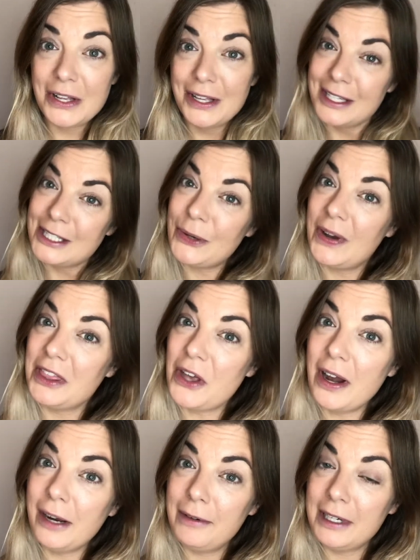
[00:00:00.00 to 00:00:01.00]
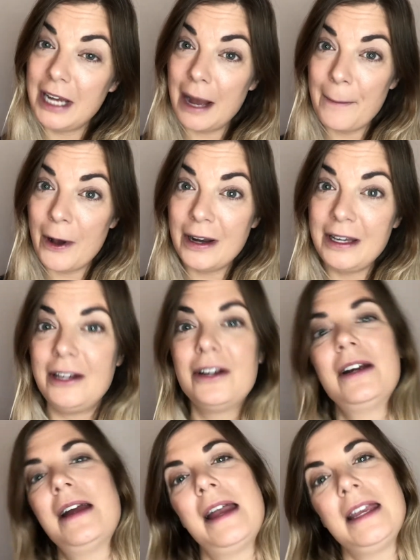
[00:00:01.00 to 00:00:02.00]
So I thought I would come on
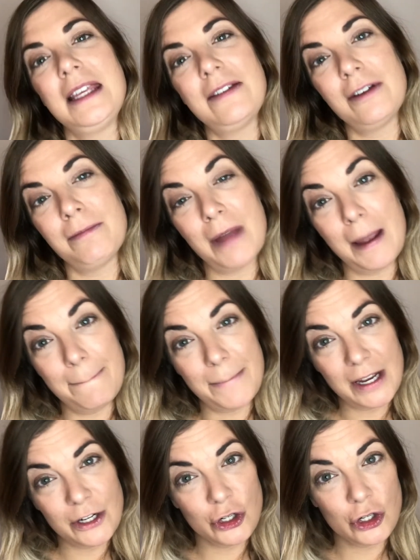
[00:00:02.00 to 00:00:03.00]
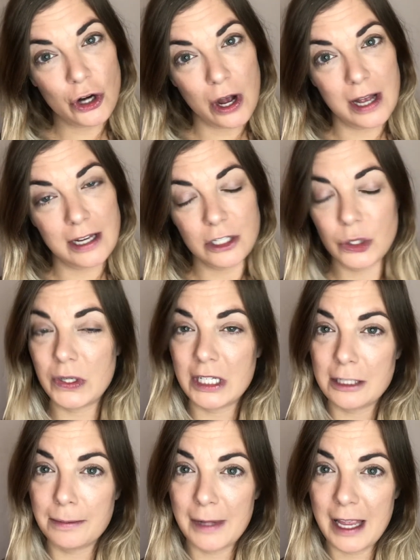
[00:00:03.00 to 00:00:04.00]
here and give it my best shot to
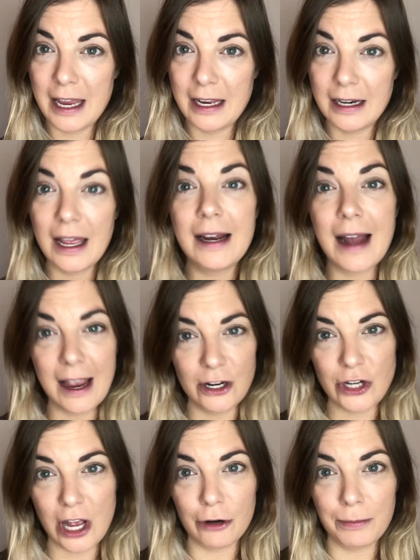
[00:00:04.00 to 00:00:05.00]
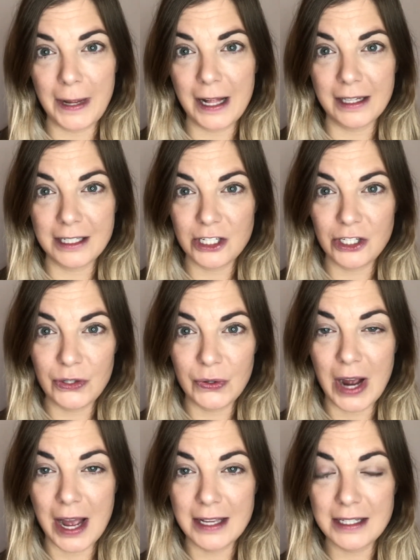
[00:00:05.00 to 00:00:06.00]
explain an eyeshadow palette to you
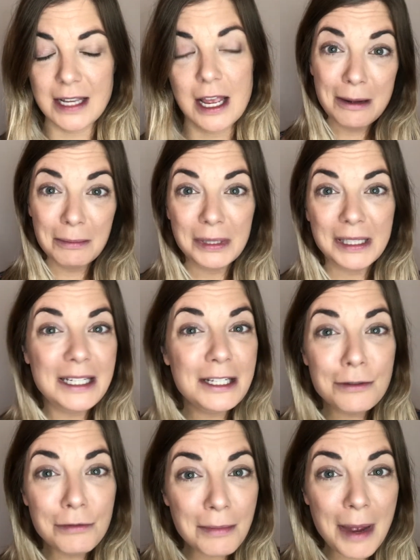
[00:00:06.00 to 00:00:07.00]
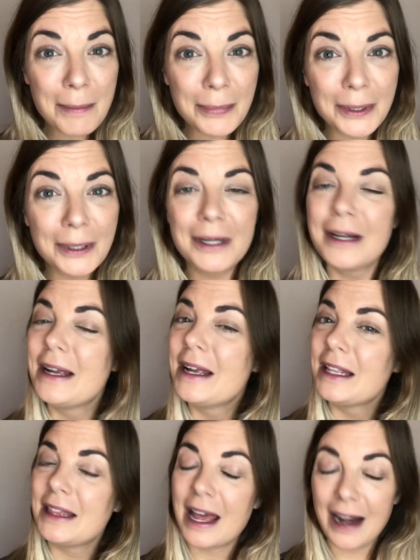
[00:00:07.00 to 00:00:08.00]
guys. Please remember
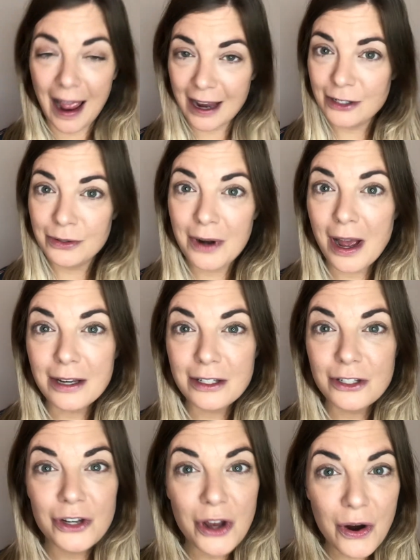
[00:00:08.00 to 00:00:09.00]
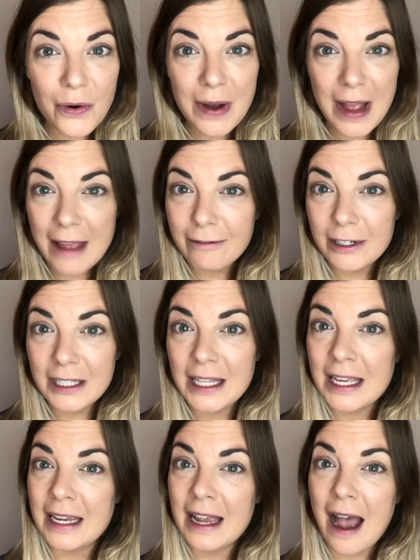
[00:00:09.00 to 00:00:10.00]
that I do not know
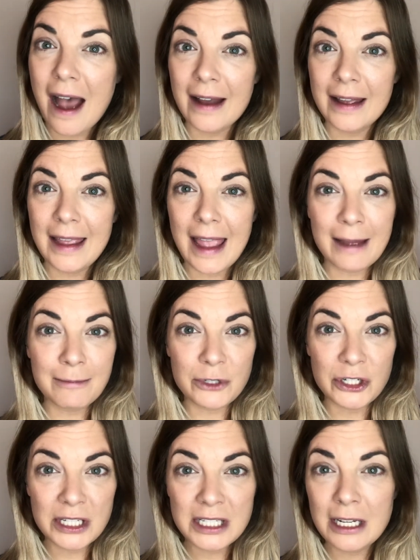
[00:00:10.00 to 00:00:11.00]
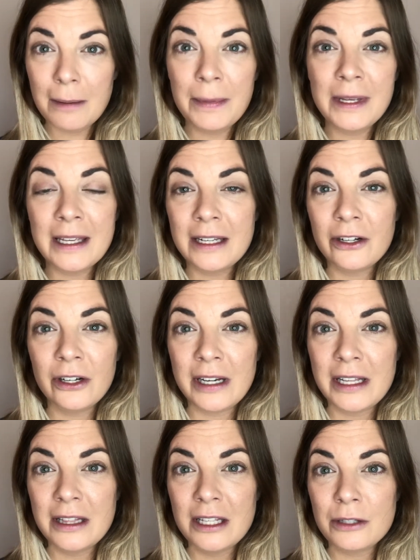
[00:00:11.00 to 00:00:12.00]
everything. I am just a beginner
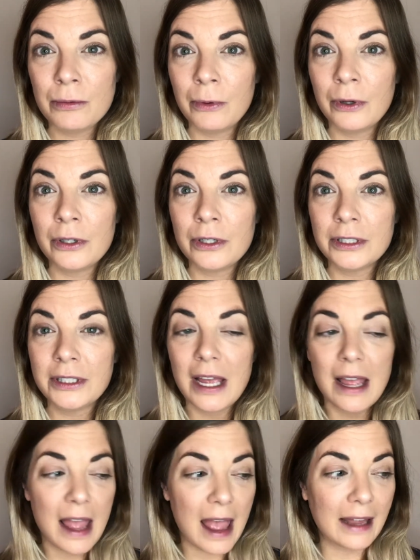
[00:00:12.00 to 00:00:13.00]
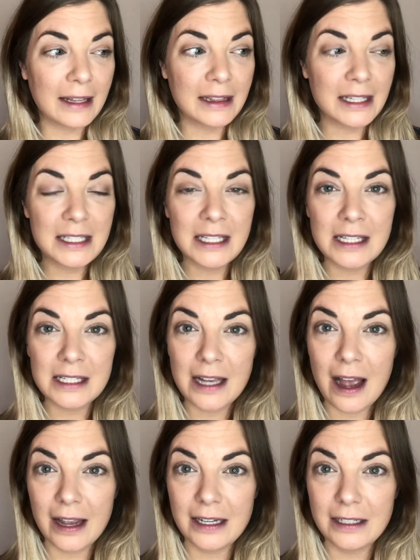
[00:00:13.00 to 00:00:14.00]
in this world, and this is
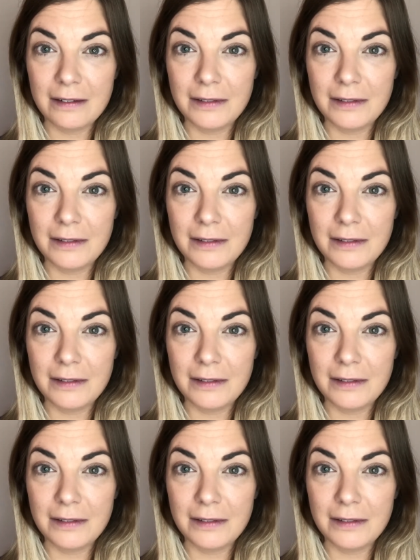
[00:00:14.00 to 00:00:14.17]
kind of